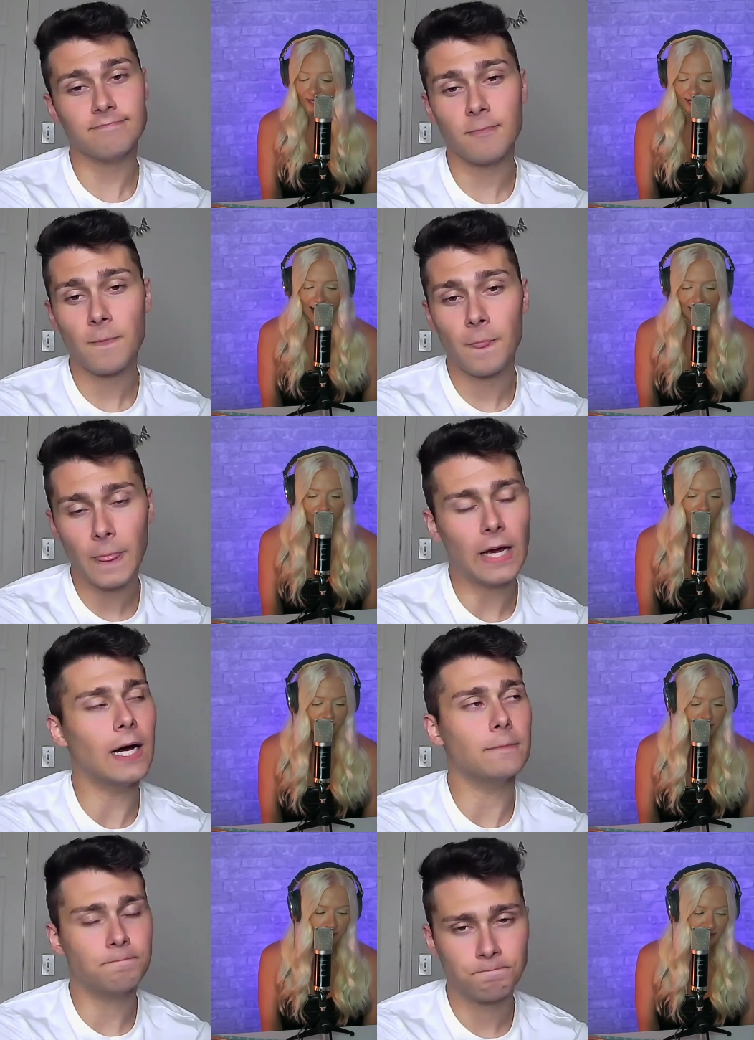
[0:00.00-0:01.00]
Speaker 1: Like I
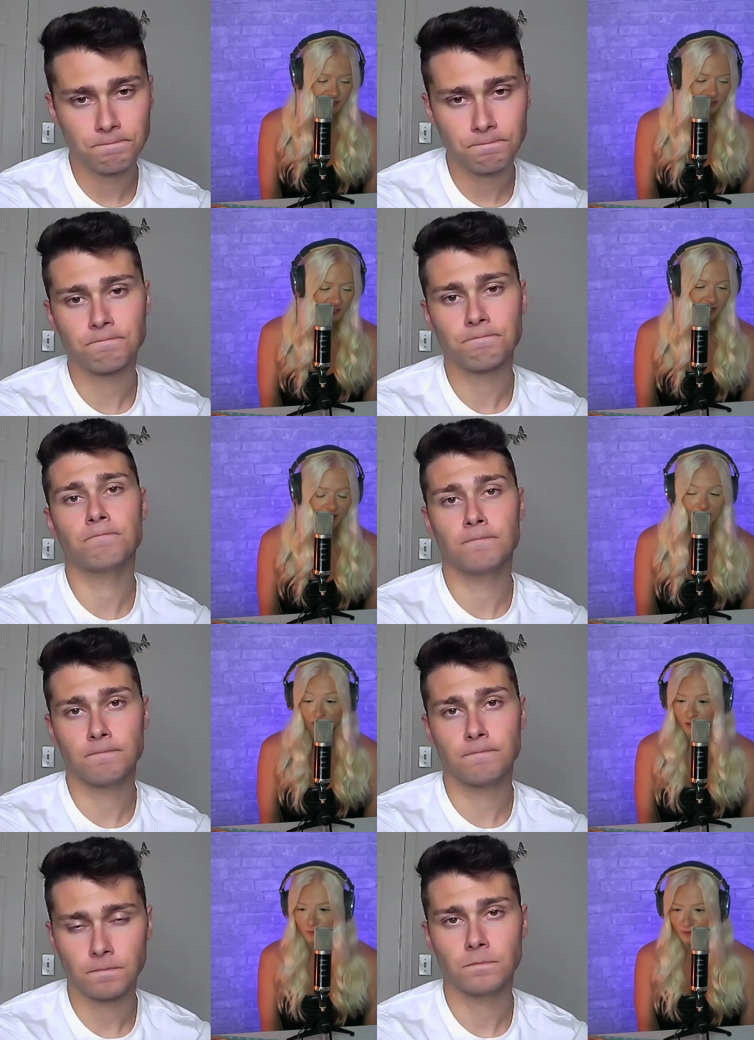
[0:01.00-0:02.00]
always preach
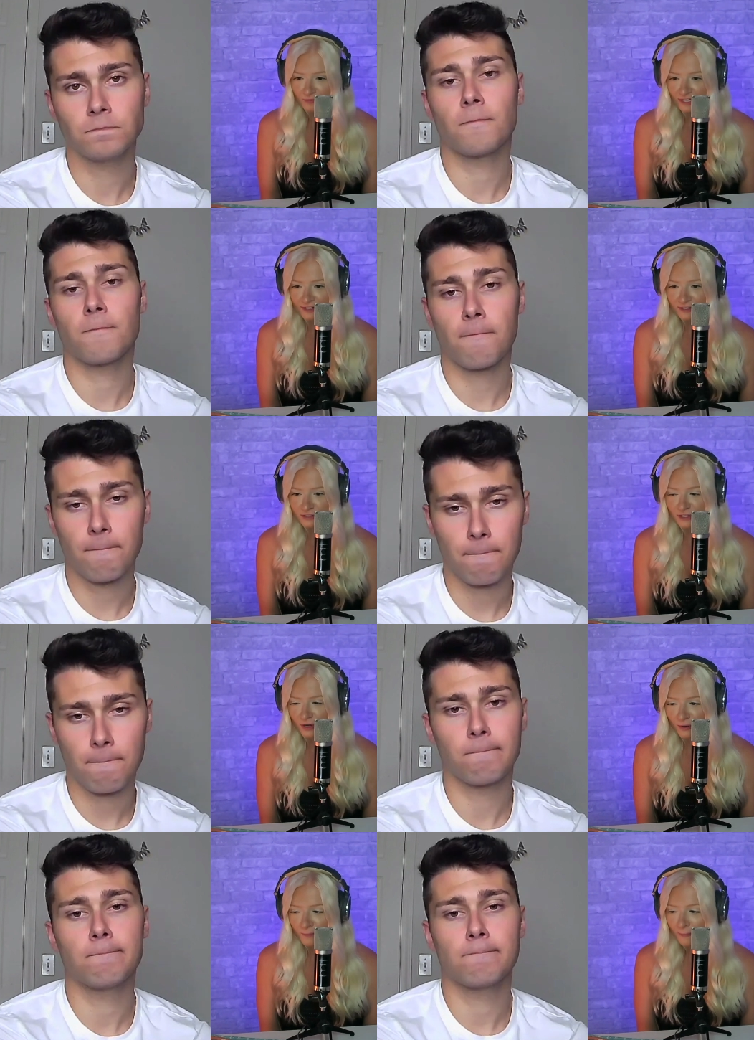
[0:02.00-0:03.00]
intuitive eating.
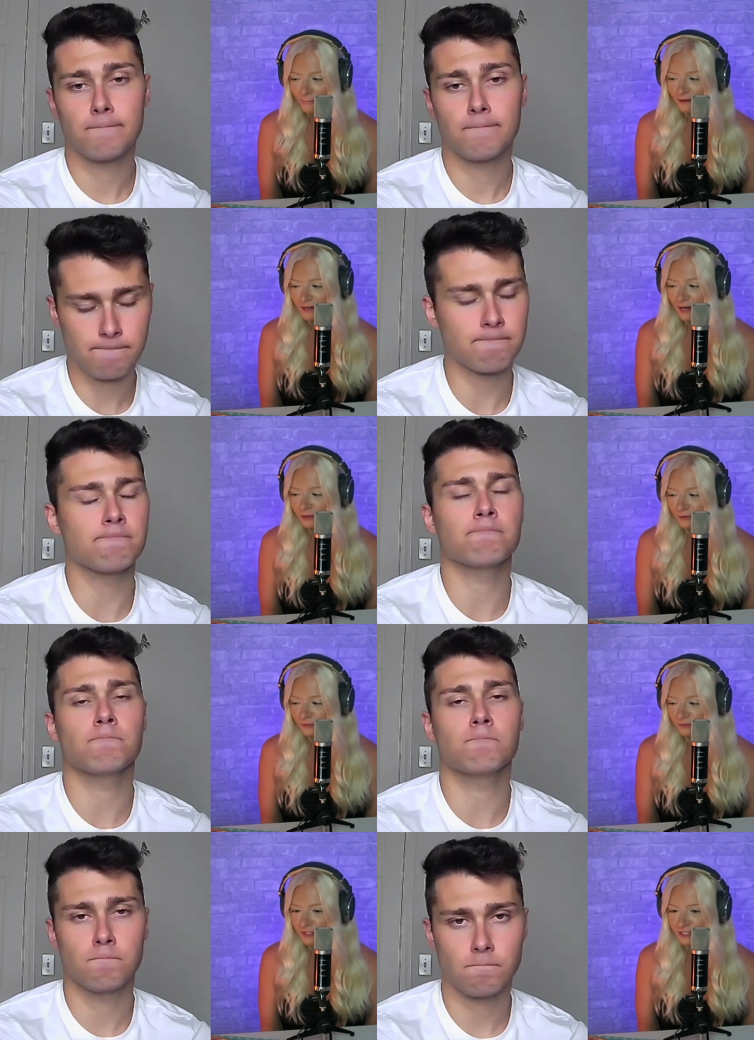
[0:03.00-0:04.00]
So kind
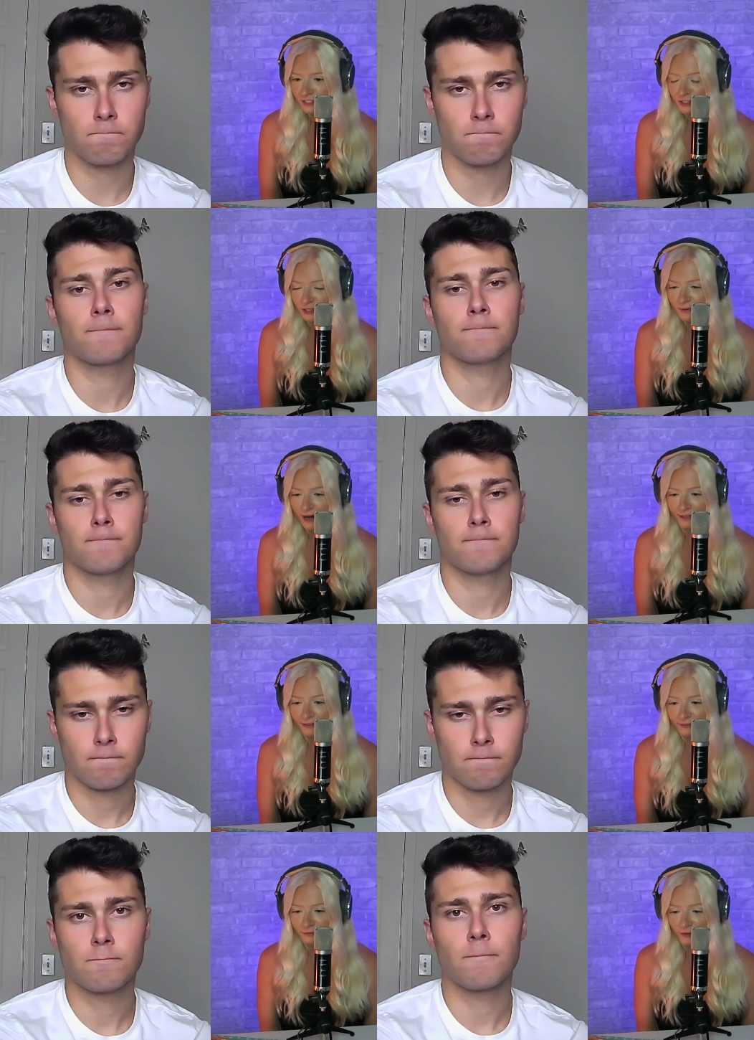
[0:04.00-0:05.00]
of listening to your body
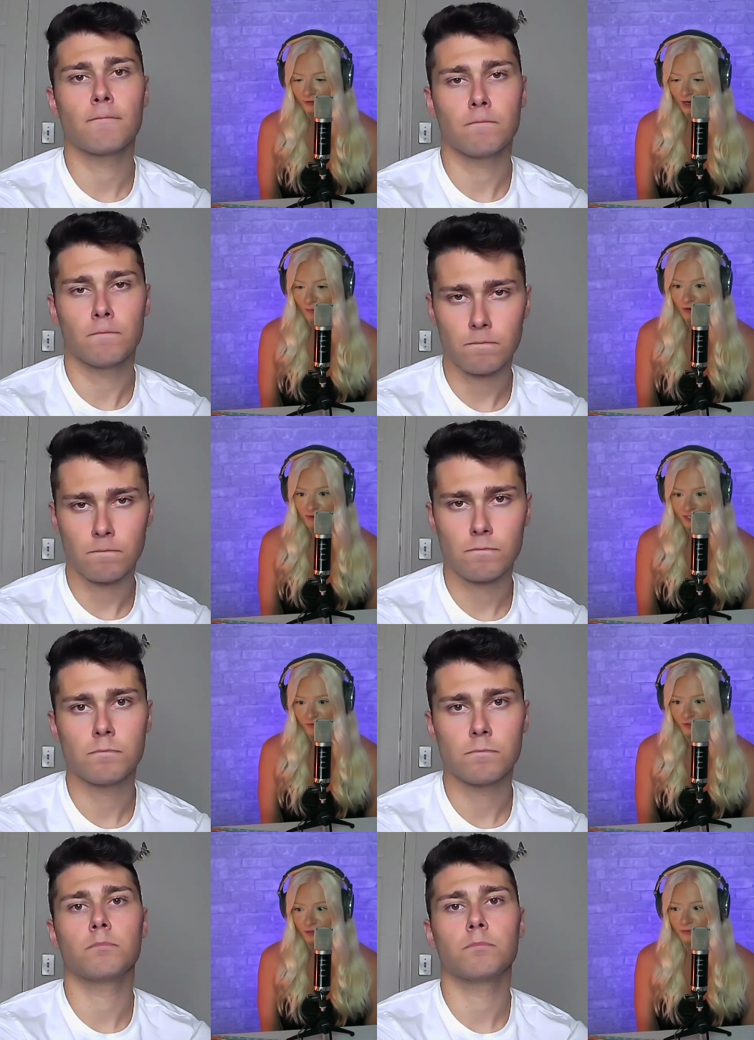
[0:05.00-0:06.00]
and figuring out what works
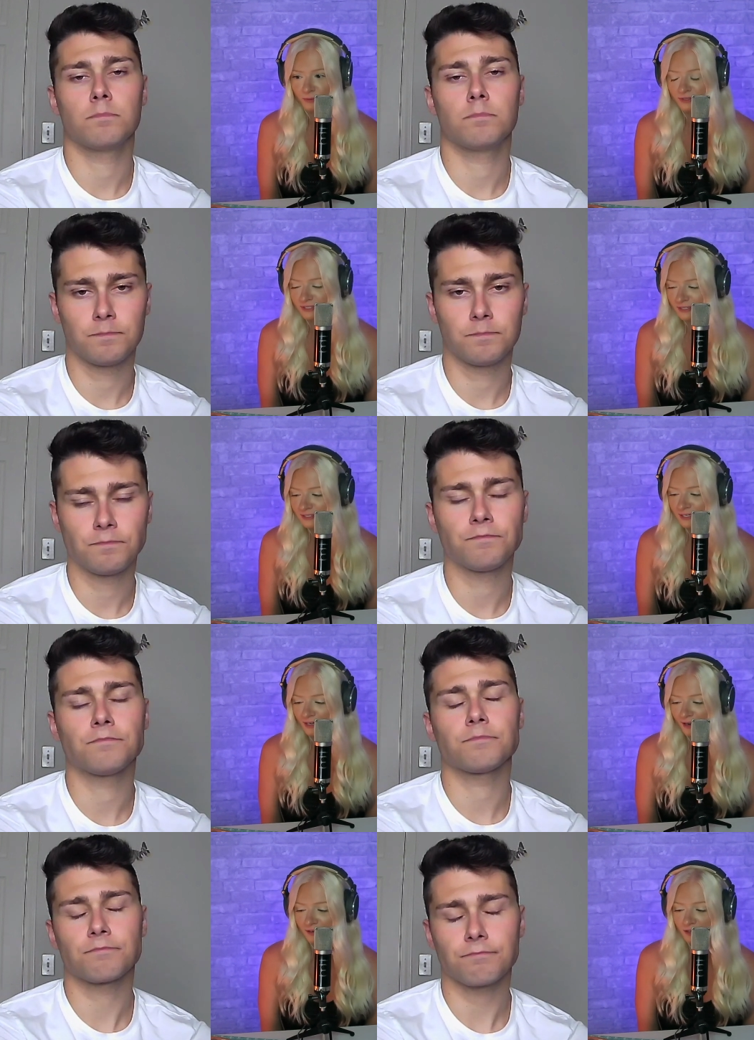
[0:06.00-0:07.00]
for you and what doesn't.
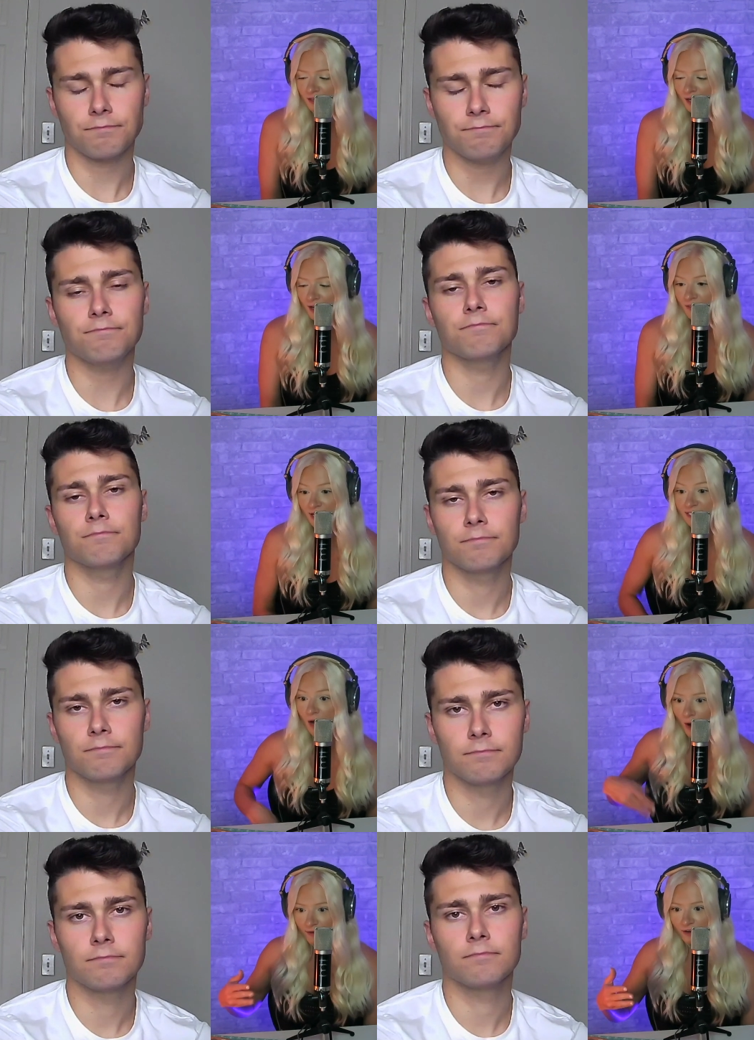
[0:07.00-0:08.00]
And that's
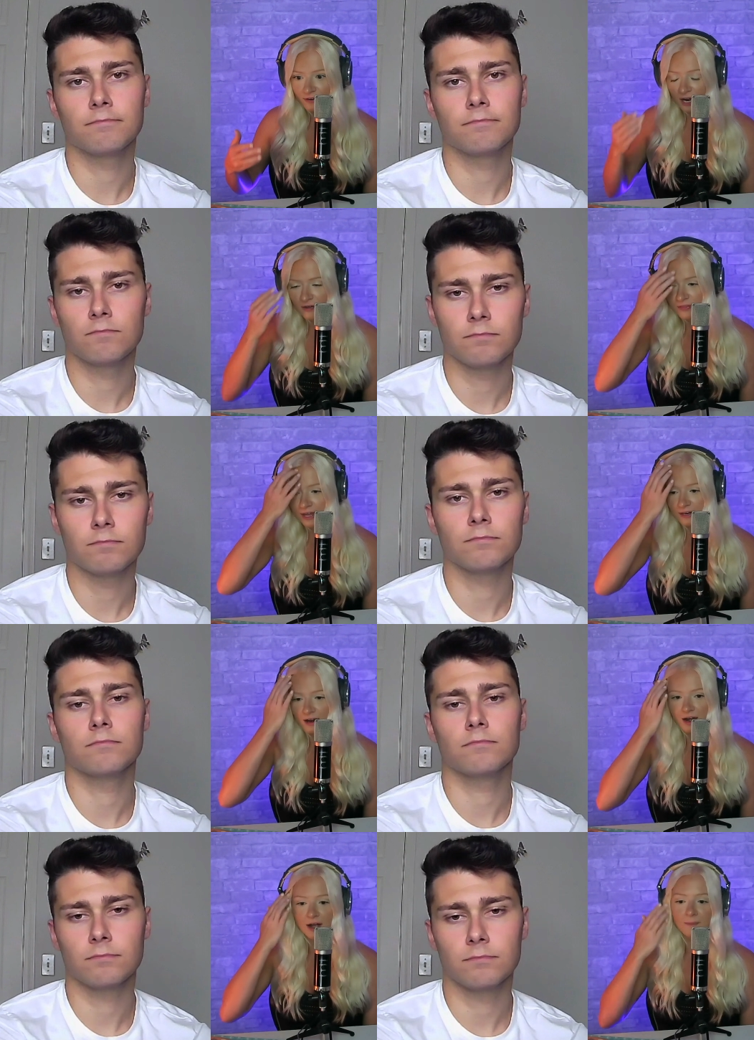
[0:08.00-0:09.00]
how I found out that
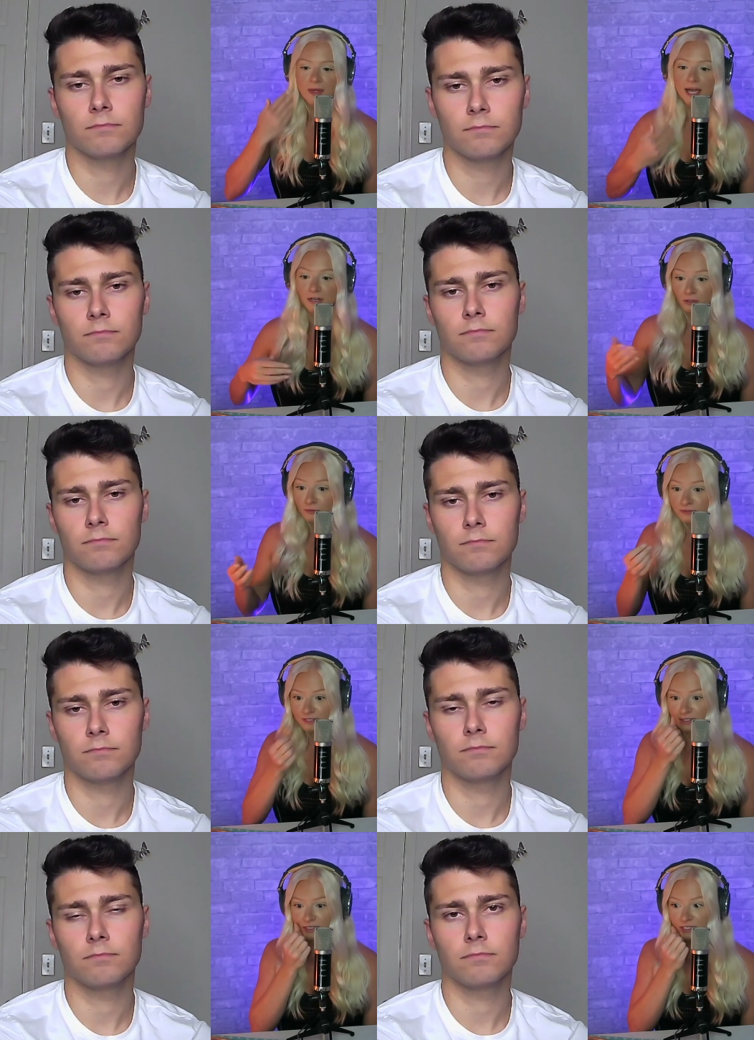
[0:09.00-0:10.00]
I had a gluten
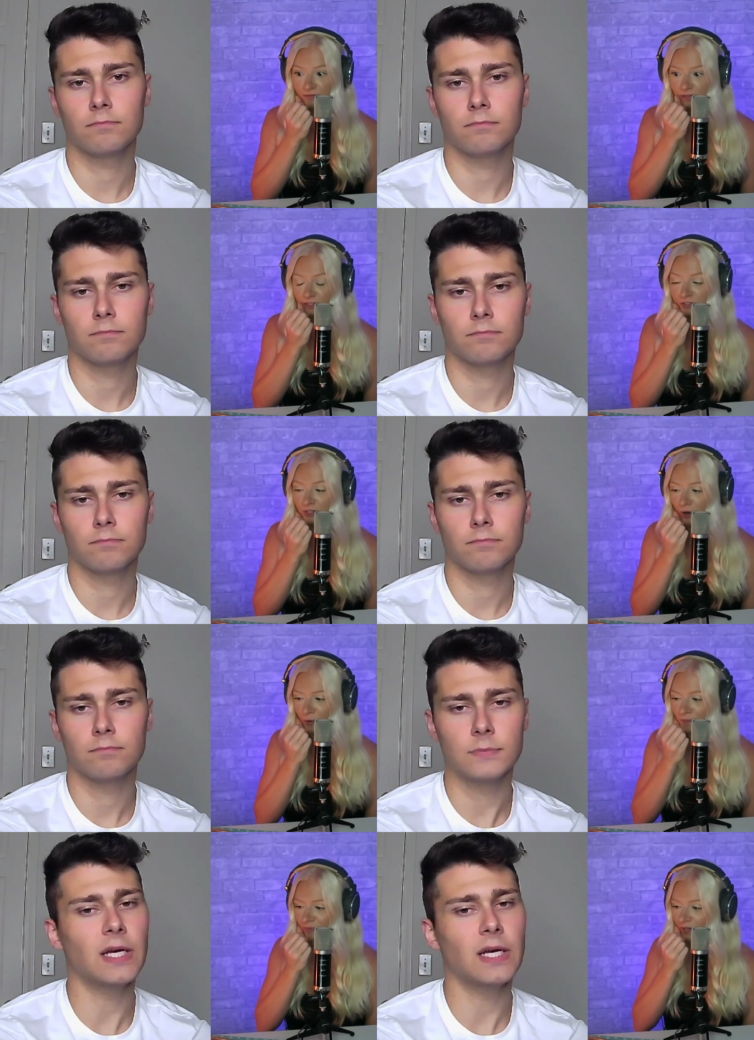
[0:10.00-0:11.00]
sensitivity. So